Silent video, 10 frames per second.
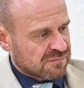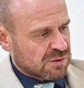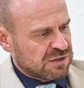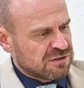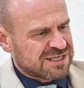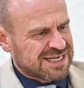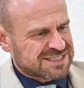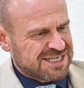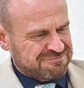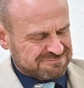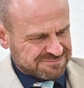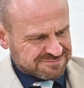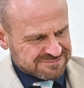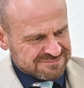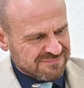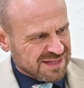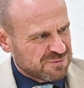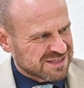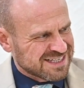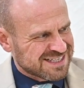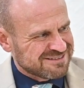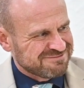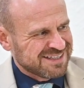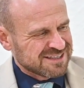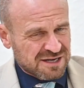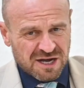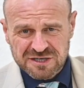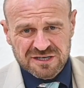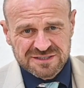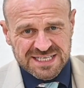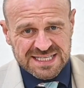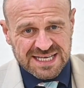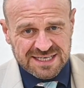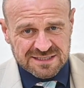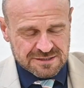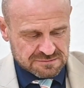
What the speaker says: We're looking at it, we're thinking, I can't eat that.